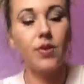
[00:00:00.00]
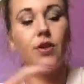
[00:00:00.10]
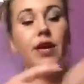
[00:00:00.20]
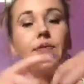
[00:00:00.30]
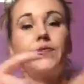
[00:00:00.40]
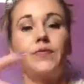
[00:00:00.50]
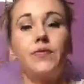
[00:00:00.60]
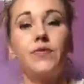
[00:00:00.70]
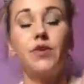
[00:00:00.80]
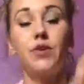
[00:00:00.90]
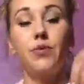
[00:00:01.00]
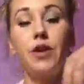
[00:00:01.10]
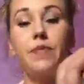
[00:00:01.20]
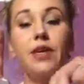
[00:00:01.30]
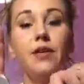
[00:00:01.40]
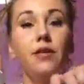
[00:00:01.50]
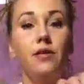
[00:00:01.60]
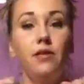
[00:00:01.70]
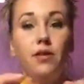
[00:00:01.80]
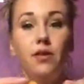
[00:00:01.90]
Okay, so your ribbon,
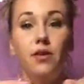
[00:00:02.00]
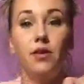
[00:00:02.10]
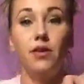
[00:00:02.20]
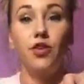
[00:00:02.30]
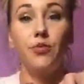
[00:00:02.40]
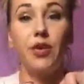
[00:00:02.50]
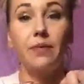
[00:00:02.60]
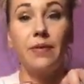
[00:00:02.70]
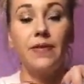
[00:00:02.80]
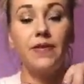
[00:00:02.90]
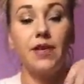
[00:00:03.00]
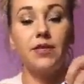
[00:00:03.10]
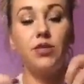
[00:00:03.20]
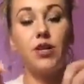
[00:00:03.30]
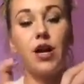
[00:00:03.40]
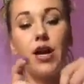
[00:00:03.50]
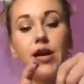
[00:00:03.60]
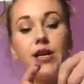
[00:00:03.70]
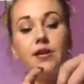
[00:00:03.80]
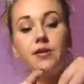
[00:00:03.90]
your pigment that's
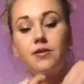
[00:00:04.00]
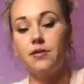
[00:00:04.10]
dried.